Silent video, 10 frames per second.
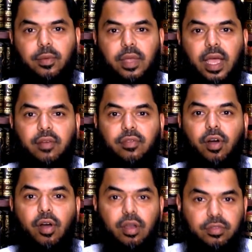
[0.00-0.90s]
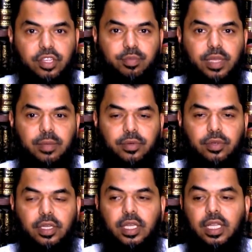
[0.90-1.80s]
We have all of these
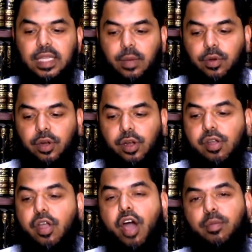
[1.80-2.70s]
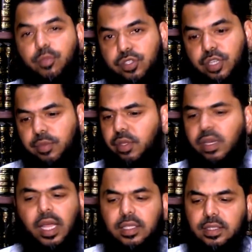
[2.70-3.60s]
people that were non-Muslims.
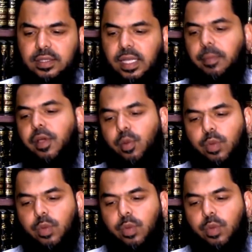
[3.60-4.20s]
Not just them.